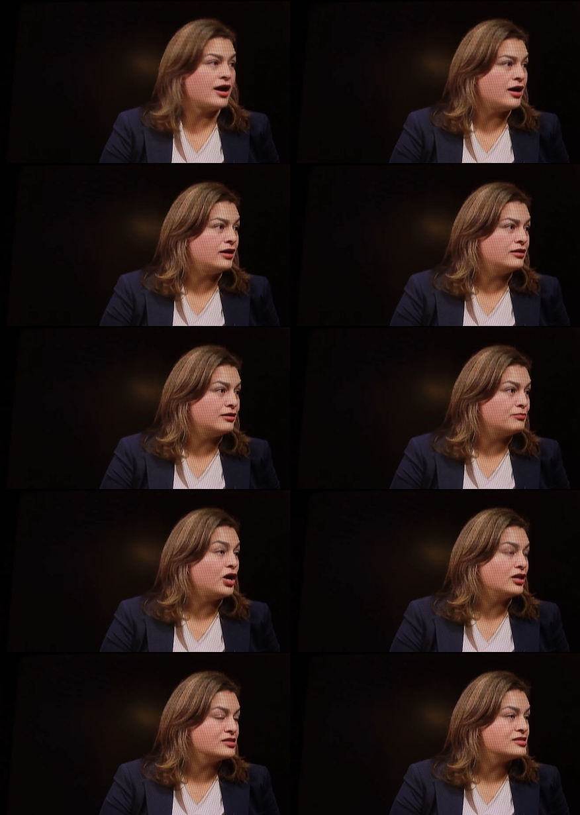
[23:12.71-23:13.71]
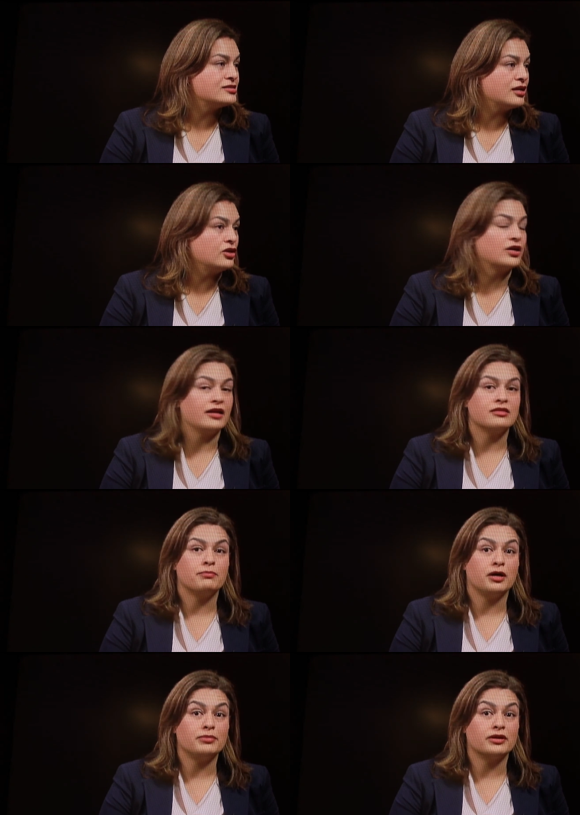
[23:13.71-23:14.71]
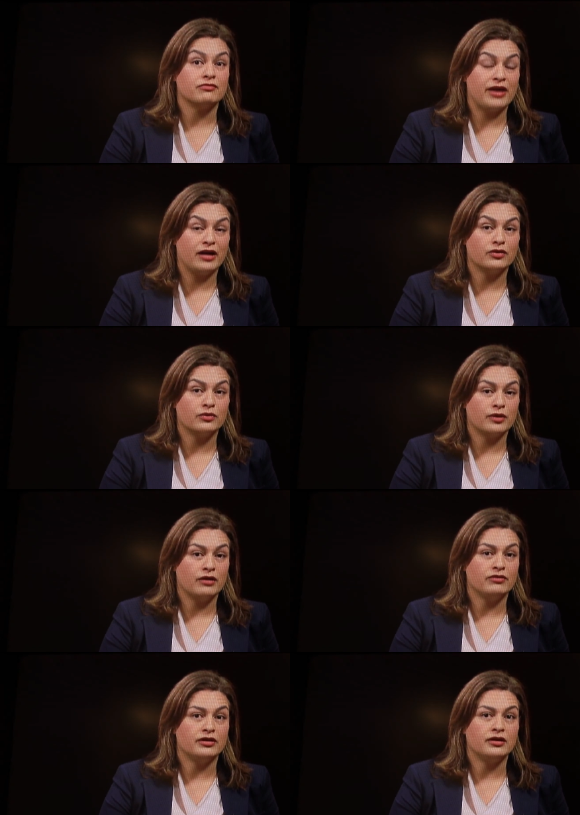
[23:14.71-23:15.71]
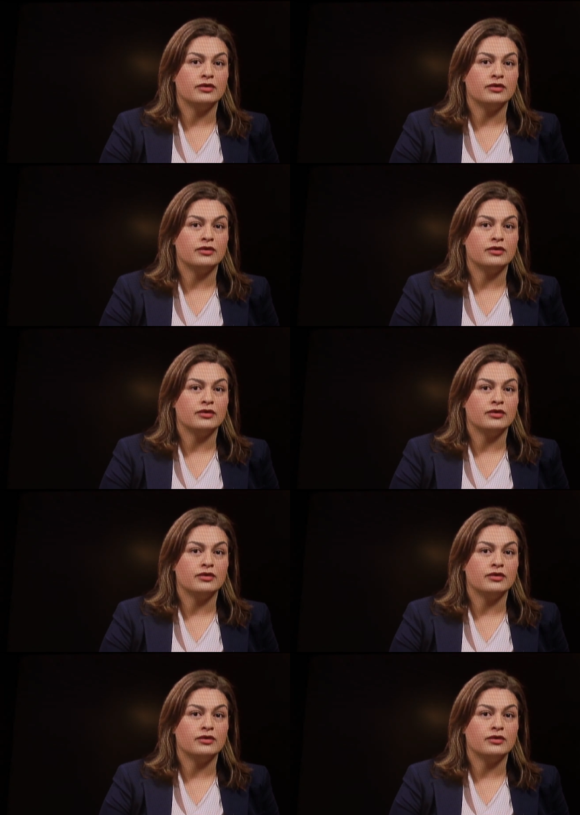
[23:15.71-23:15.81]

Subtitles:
at policies and I look at the public value of it.